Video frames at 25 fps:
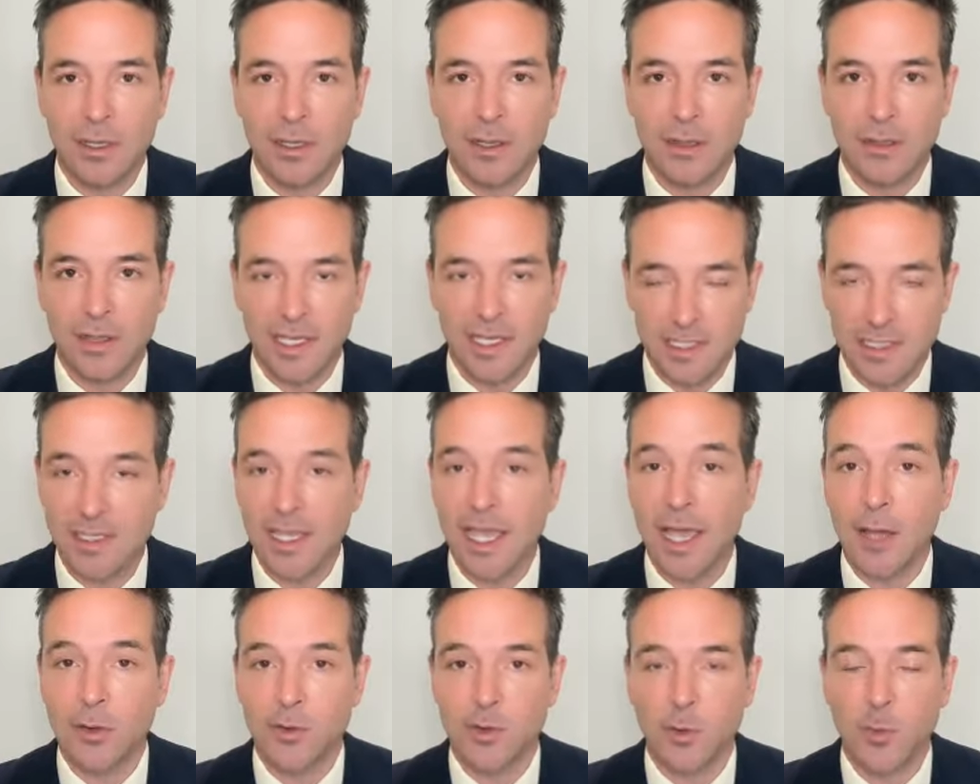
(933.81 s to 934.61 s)
This
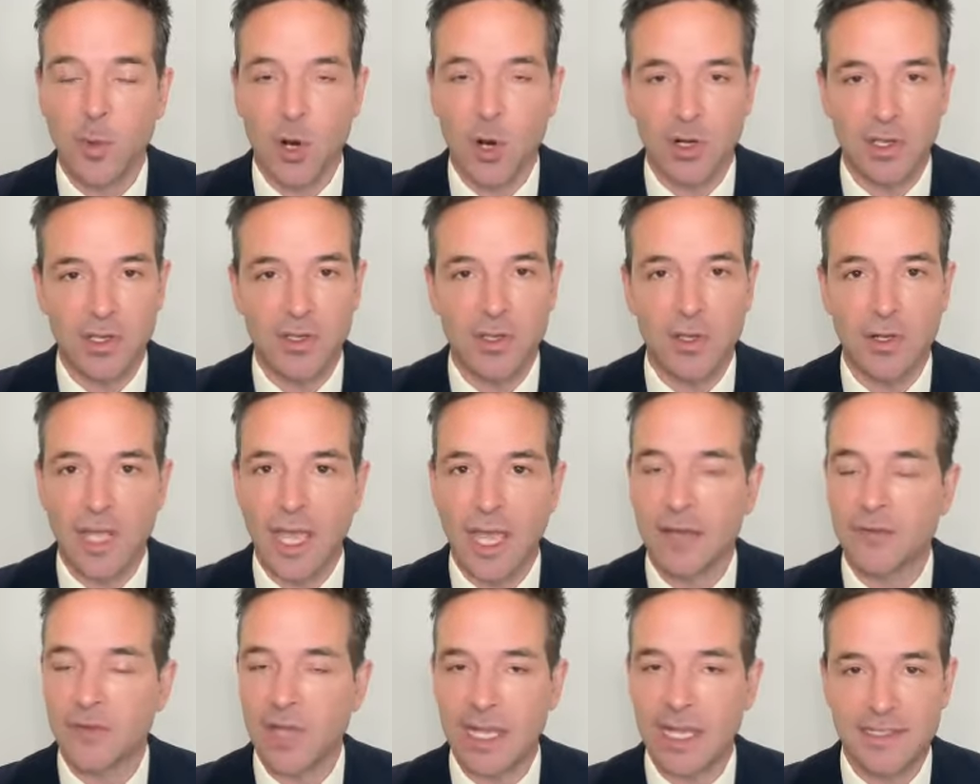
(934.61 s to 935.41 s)
counterparty could
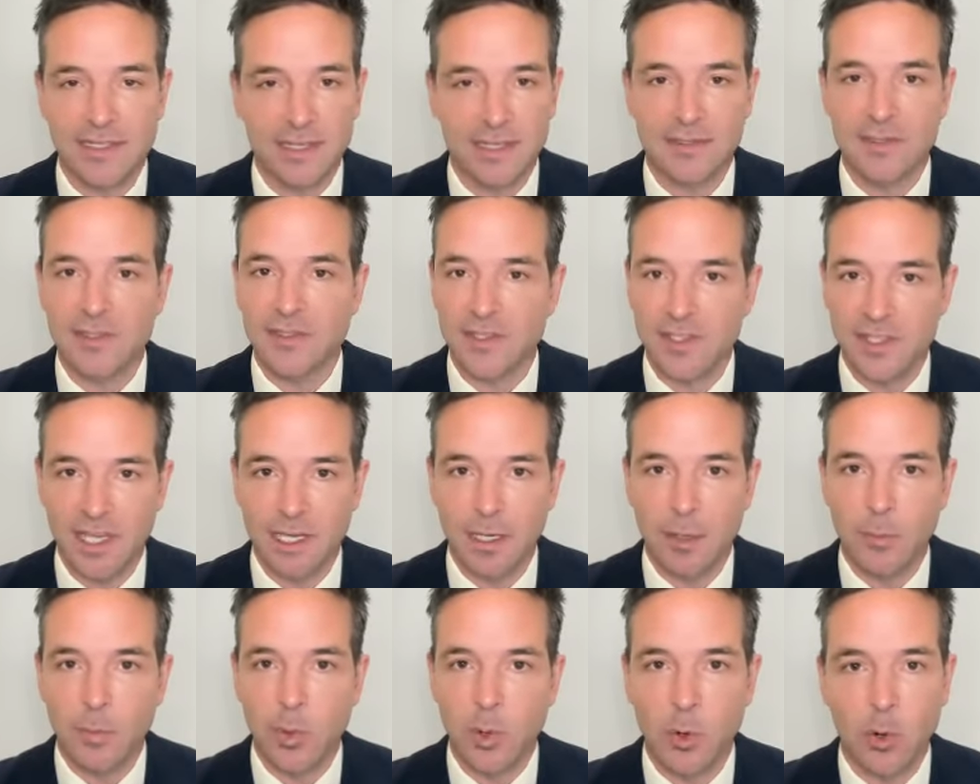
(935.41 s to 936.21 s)
have assets in
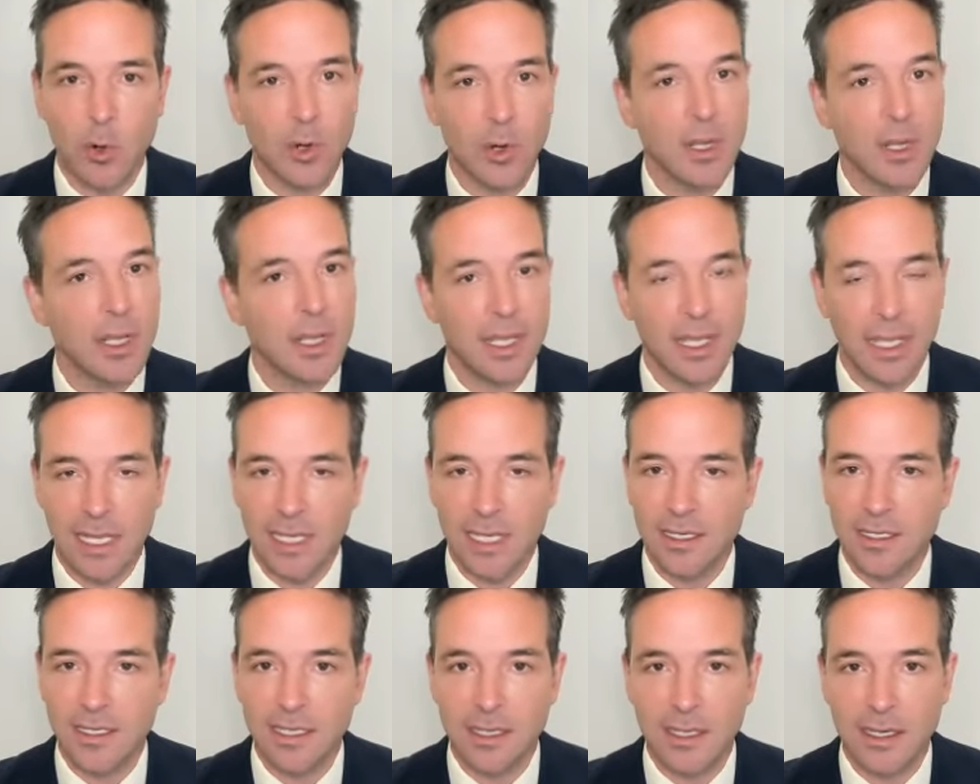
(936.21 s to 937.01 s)
Singapore,
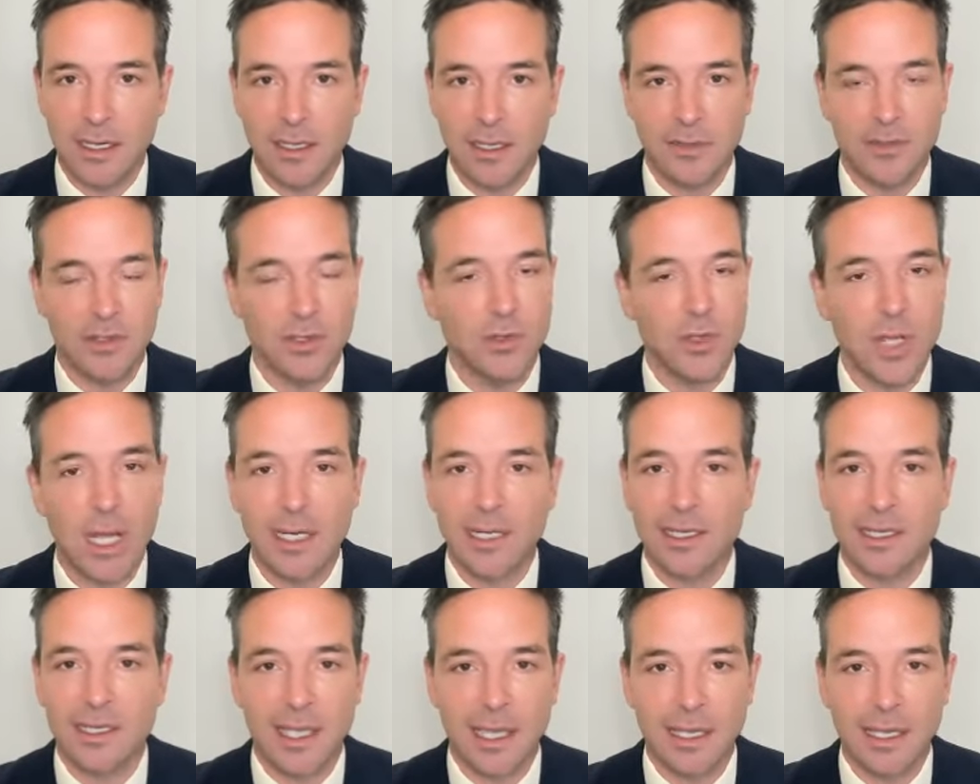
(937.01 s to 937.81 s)
India, the
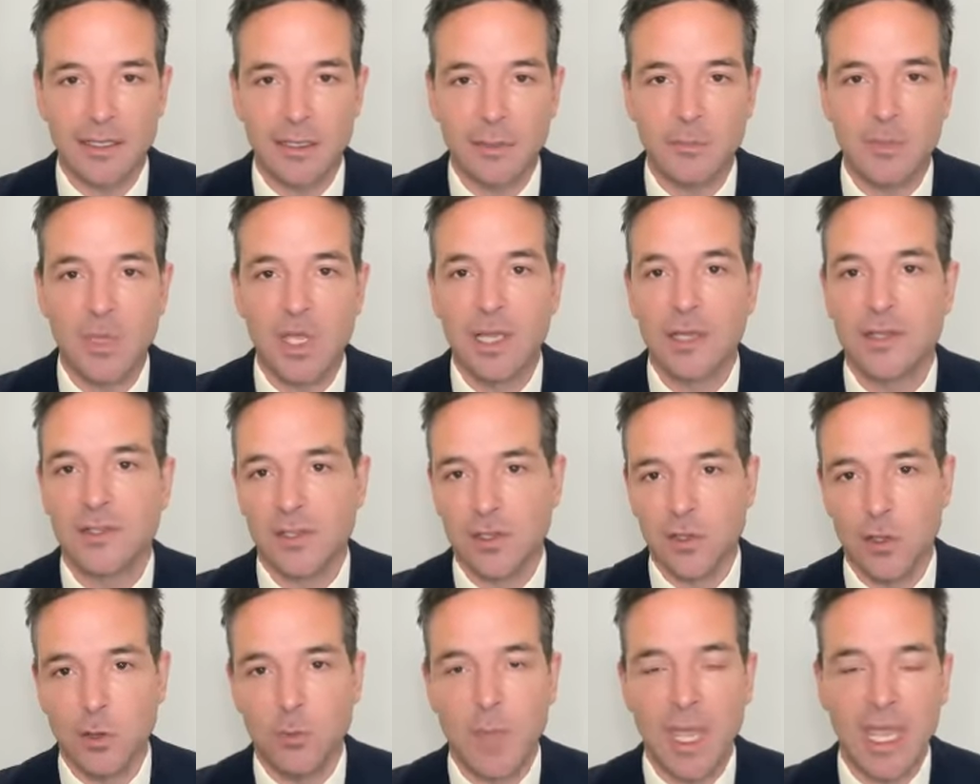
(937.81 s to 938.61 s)
United Kingdom, so
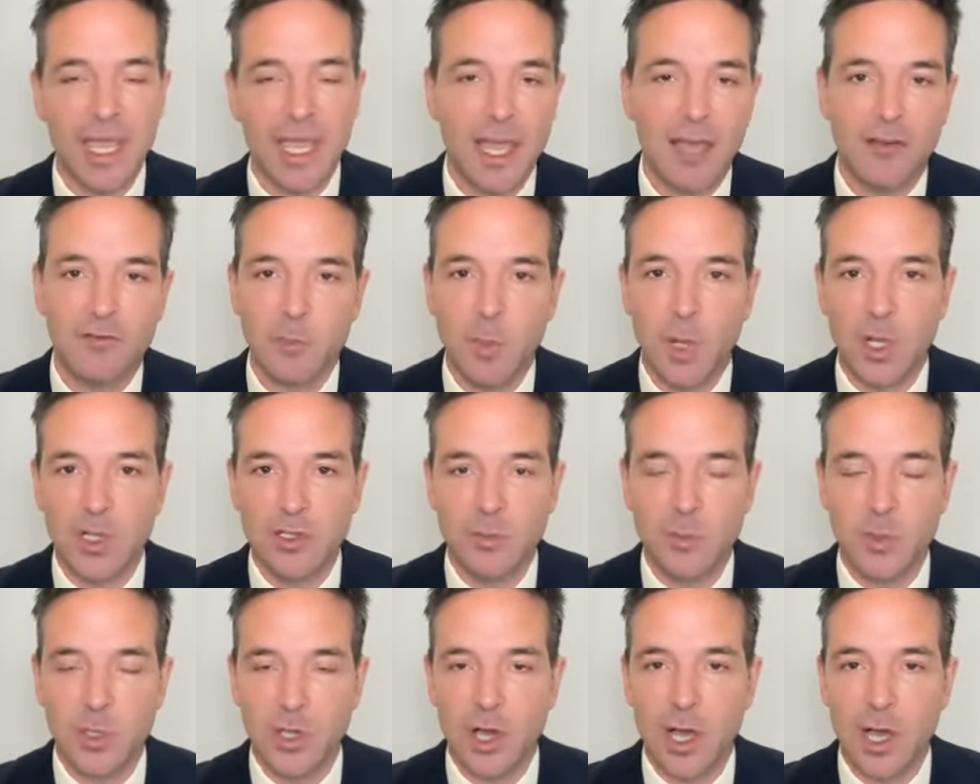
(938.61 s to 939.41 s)
you may have
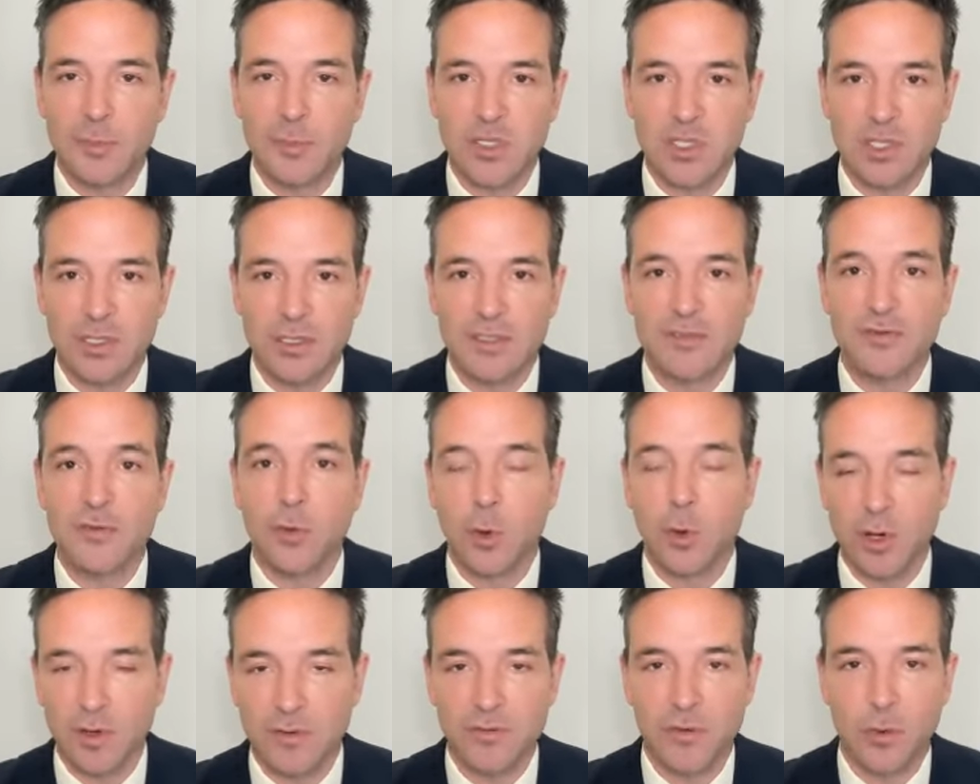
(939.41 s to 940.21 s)
multiple options
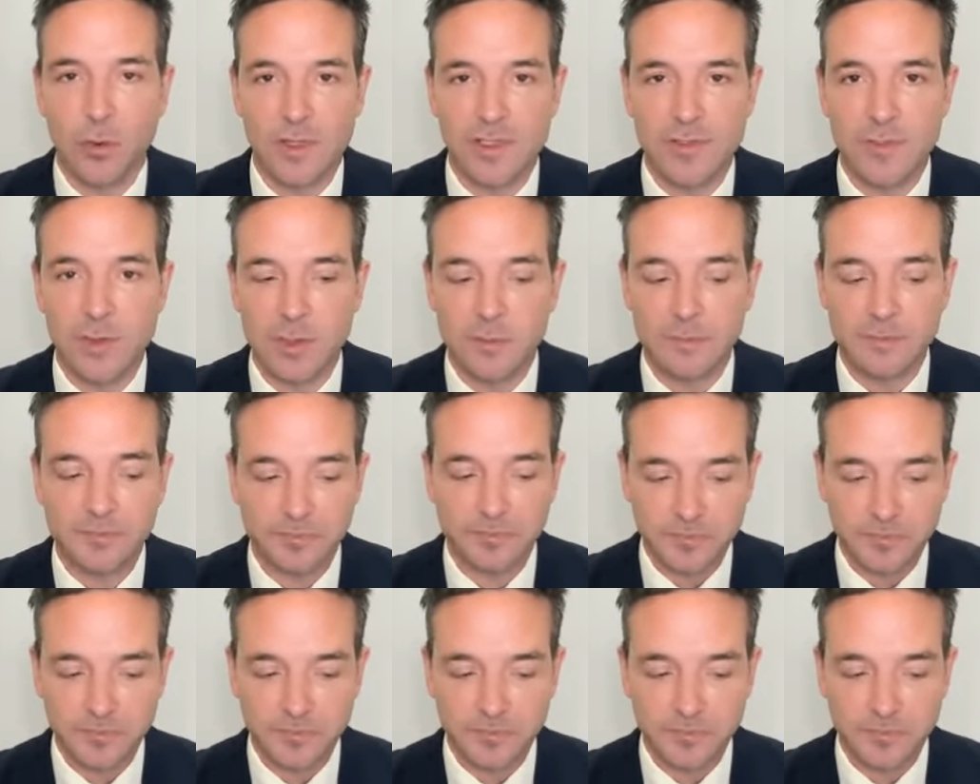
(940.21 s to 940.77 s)
for enforcement.